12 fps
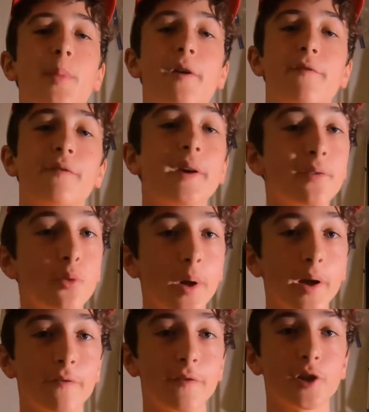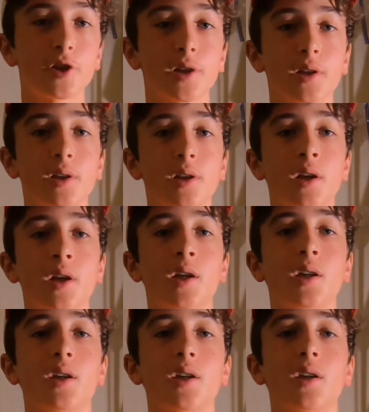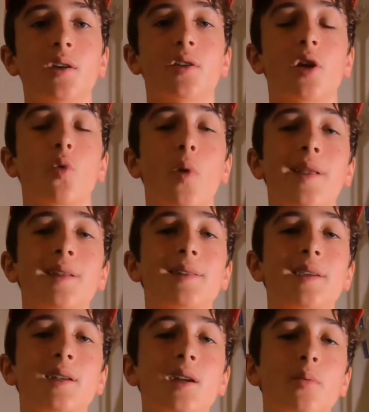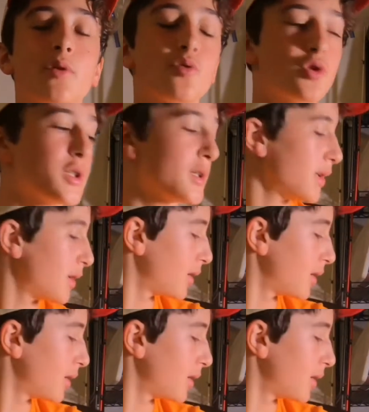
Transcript: but my favorite way to fish it is on a weightless EWG.